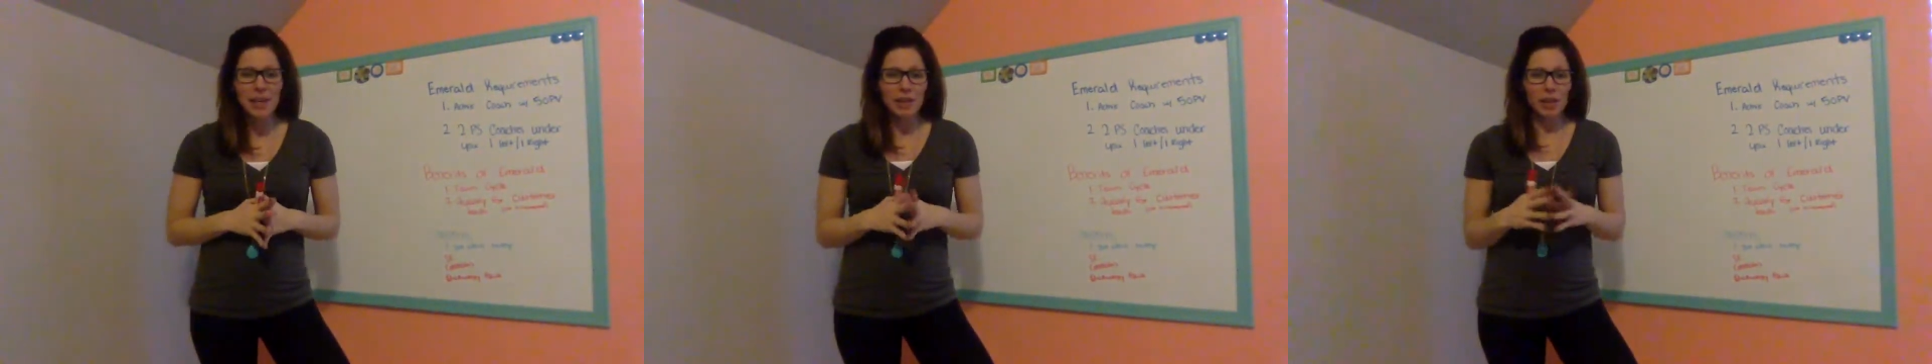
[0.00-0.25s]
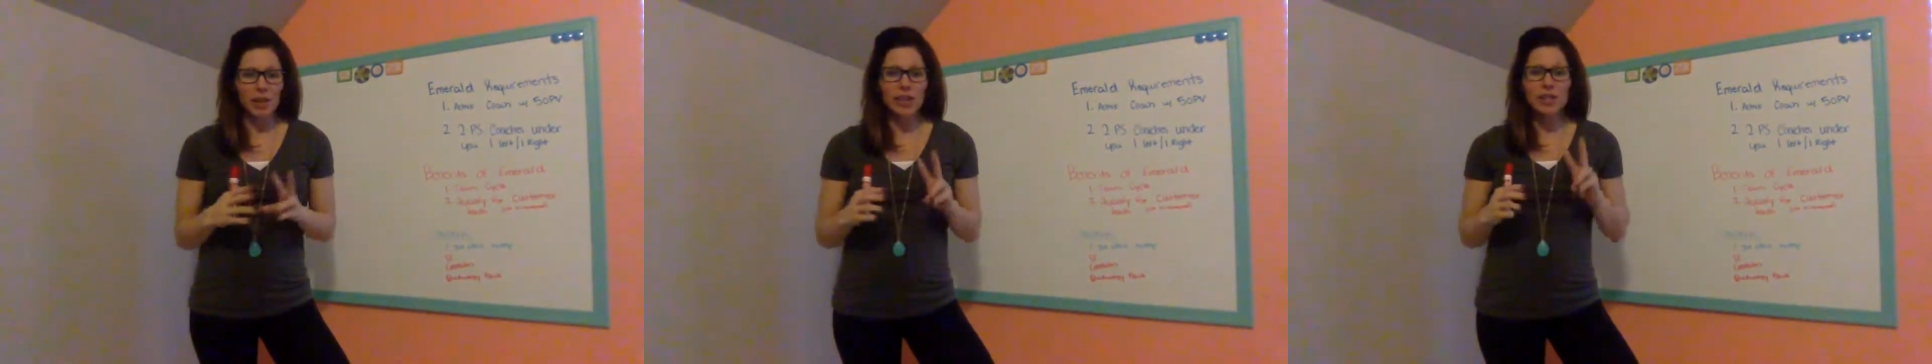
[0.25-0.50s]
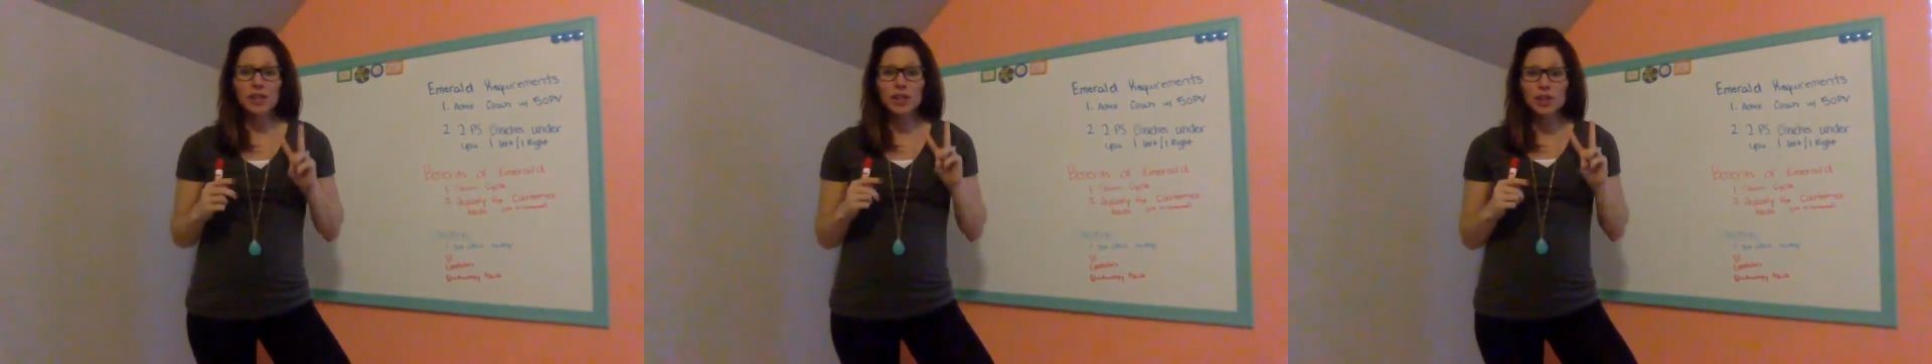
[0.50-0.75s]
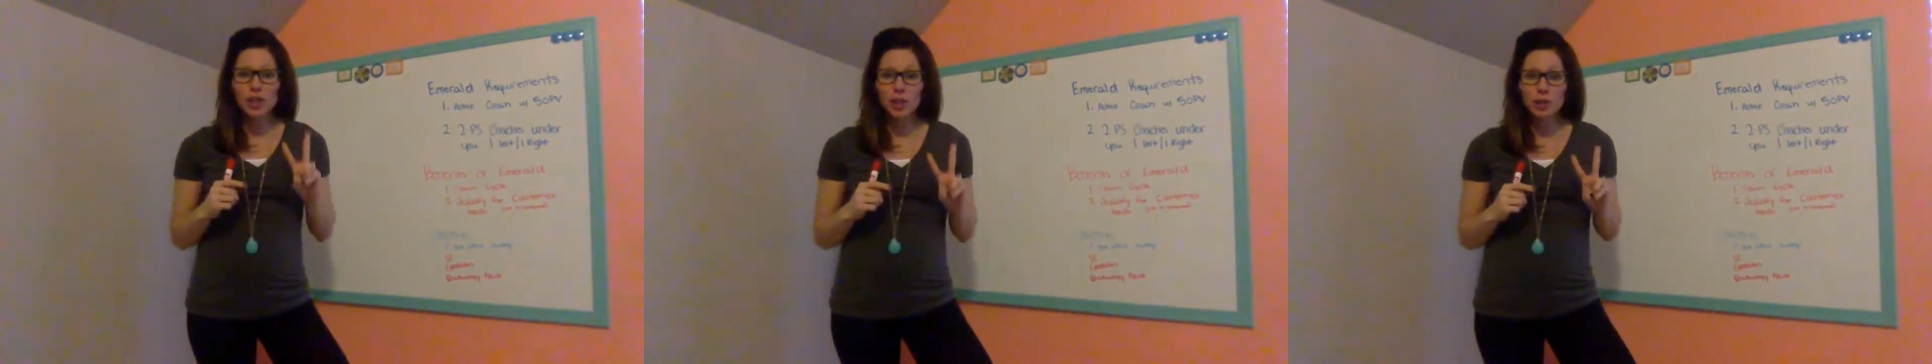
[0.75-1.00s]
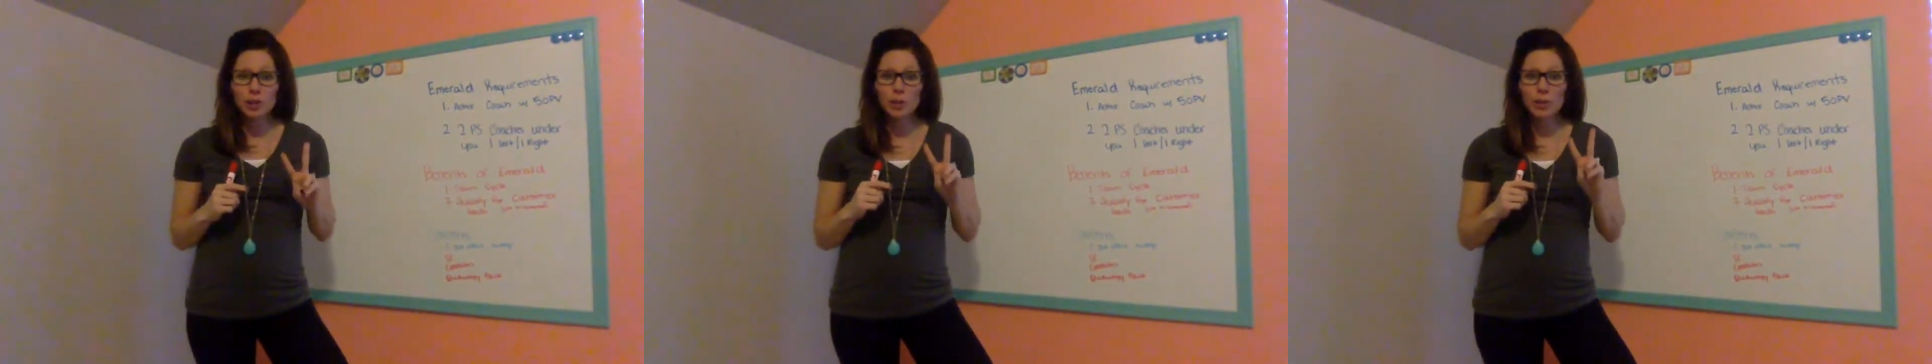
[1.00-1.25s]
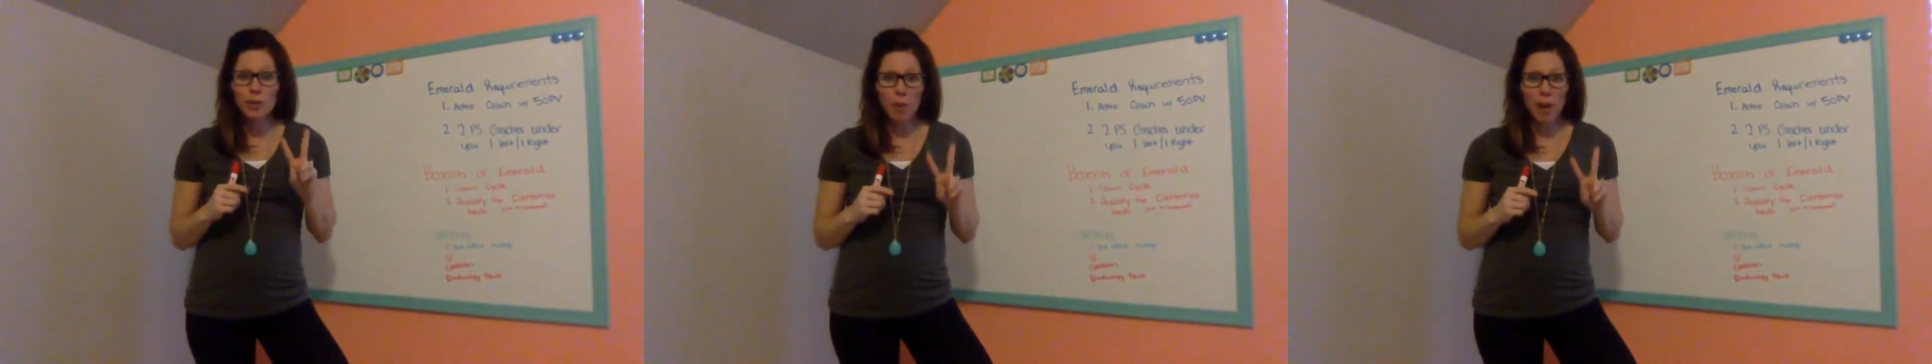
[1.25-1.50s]
There is 2
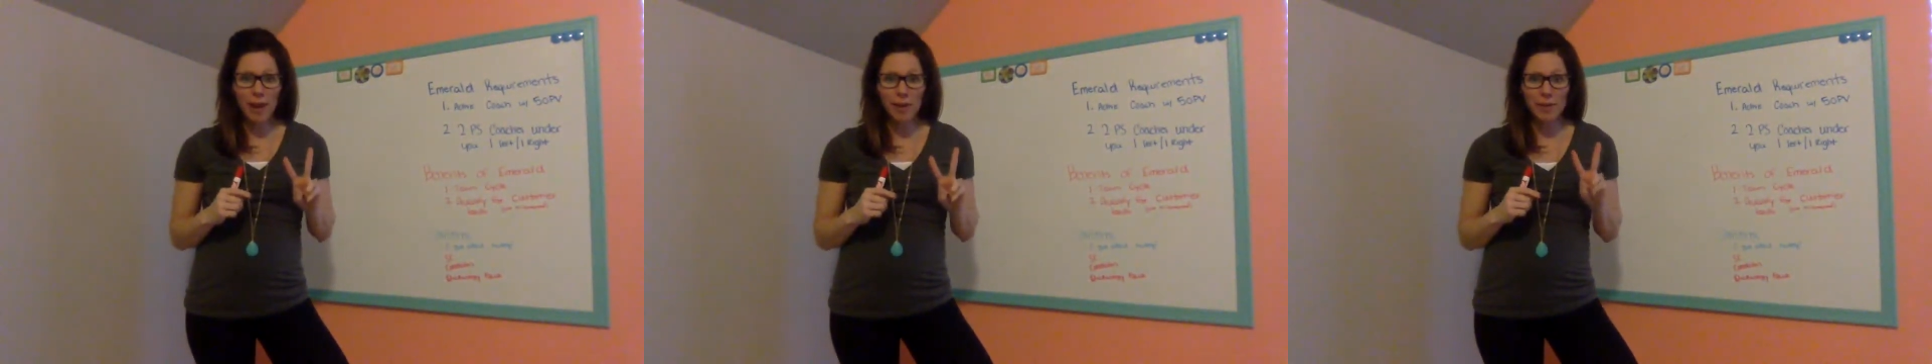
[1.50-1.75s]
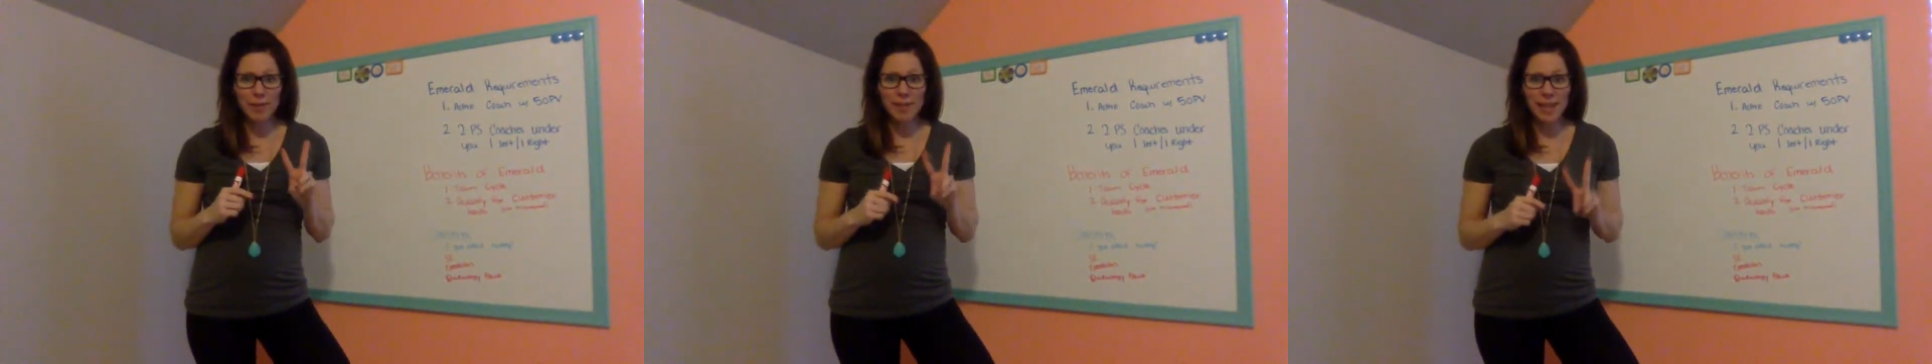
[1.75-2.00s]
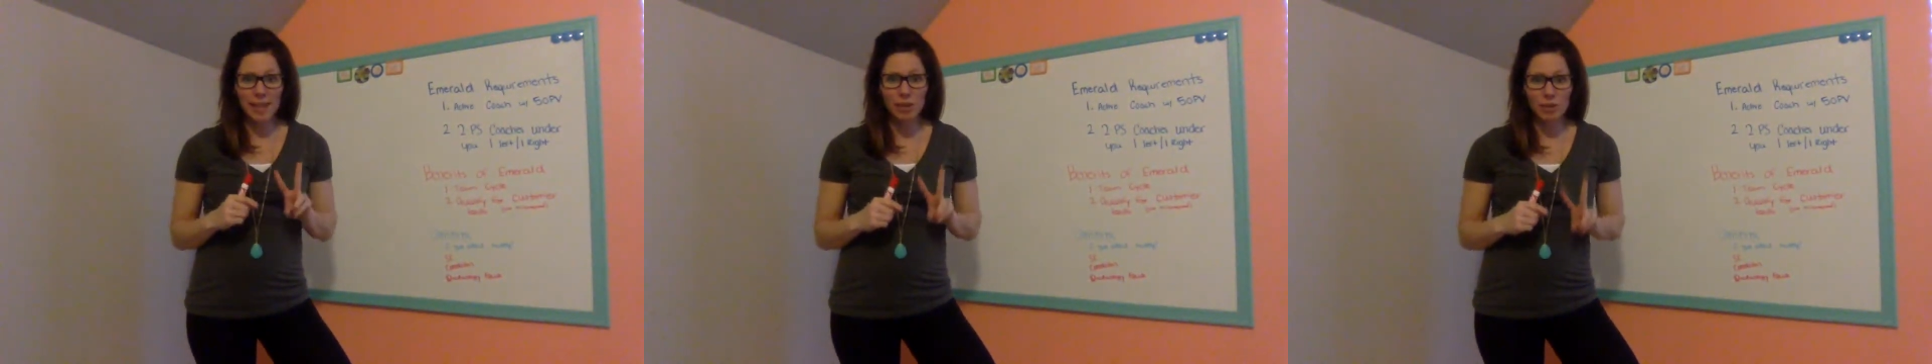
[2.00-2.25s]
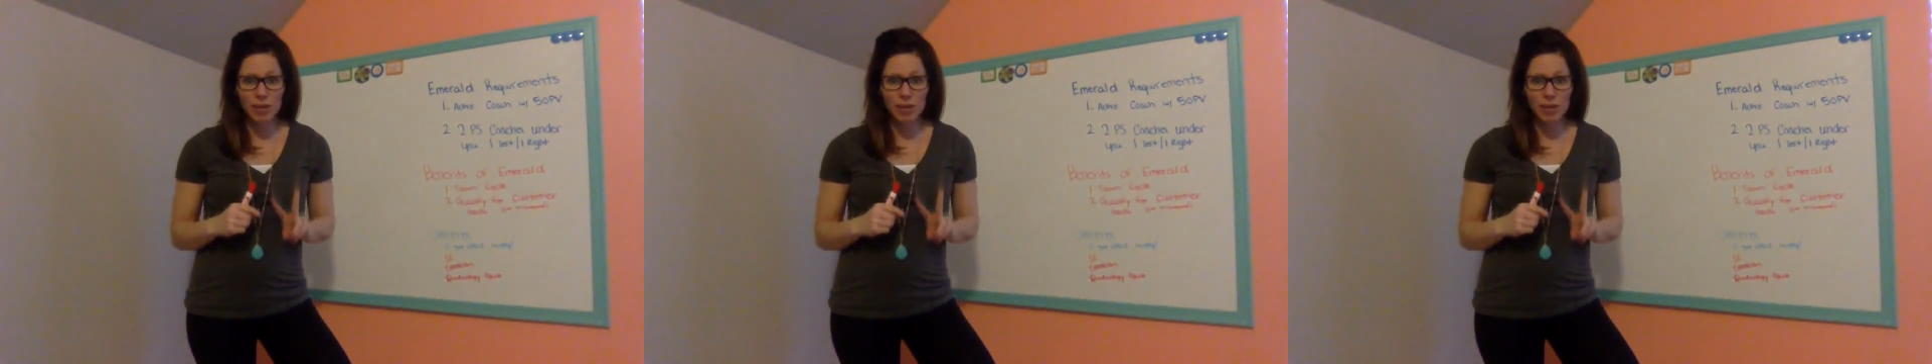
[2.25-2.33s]
requirements that you